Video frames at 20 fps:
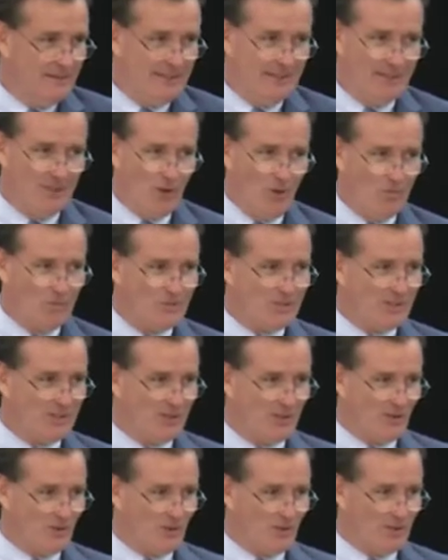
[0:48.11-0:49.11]
in no
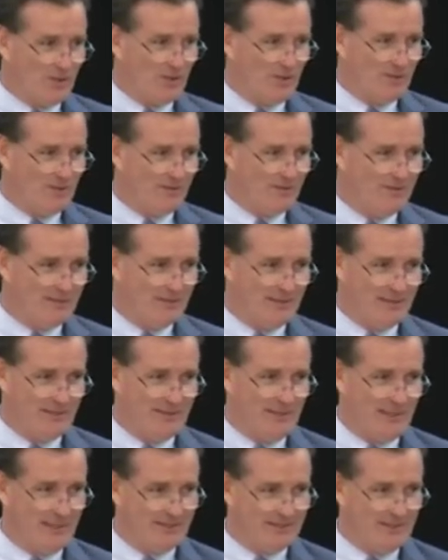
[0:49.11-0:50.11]
particular order, and
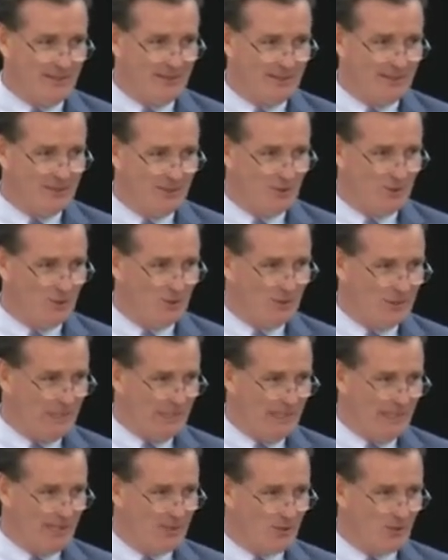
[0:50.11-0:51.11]
it has nothing to do with
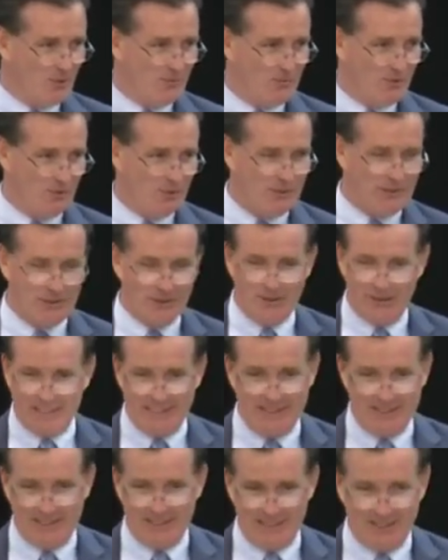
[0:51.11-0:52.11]
age or beauty or
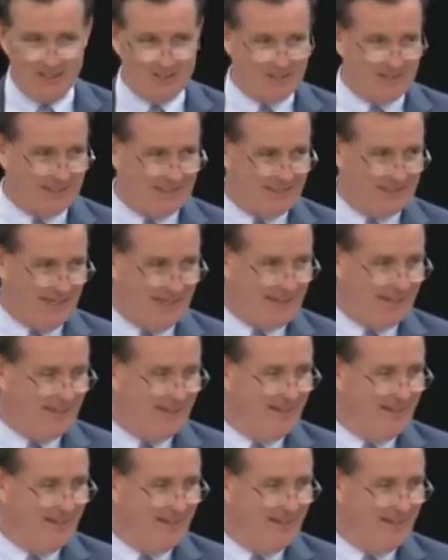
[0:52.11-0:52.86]
anything else like that.